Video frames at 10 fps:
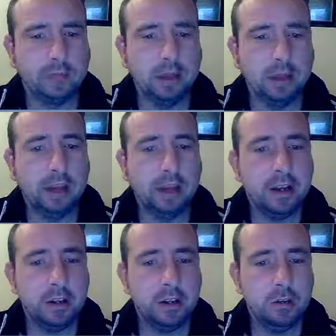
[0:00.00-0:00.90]
then
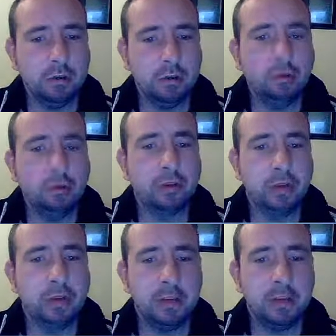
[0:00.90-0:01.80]
you know it really
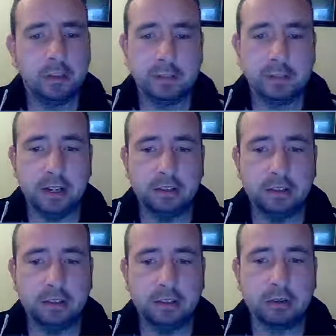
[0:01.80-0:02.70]
must be
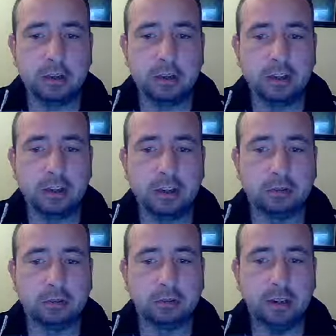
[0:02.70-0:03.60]
insecure. So
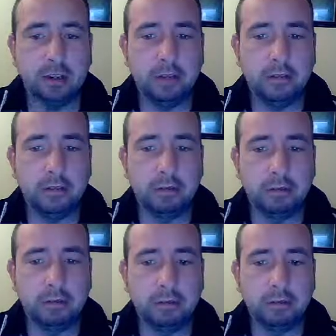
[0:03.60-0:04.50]
if you
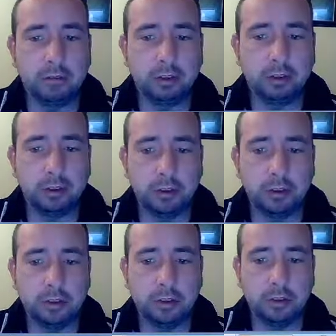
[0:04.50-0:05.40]
shouldn't
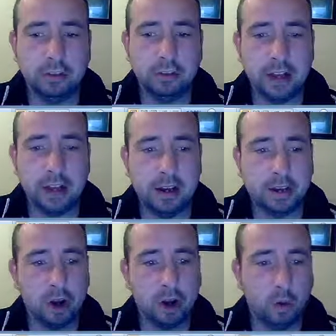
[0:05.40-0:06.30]
use Telnet,
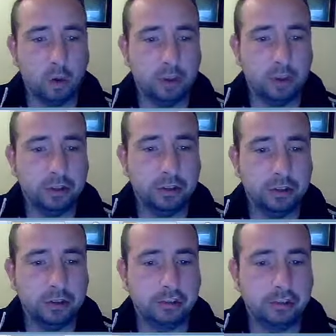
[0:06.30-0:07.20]
what should you use
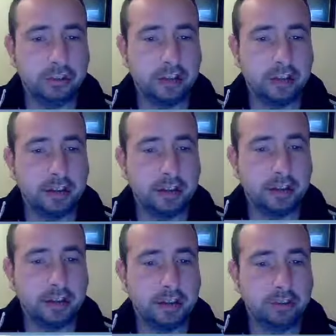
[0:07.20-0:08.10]
instead?
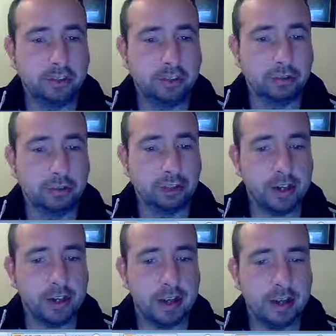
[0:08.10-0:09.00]
Secure Shell
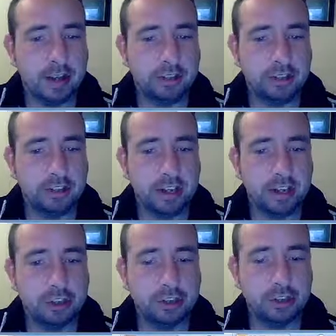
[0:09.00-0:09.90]
SSH
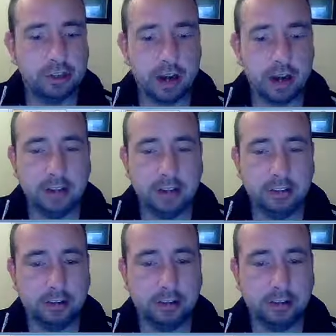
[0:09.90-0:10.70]
is your answer.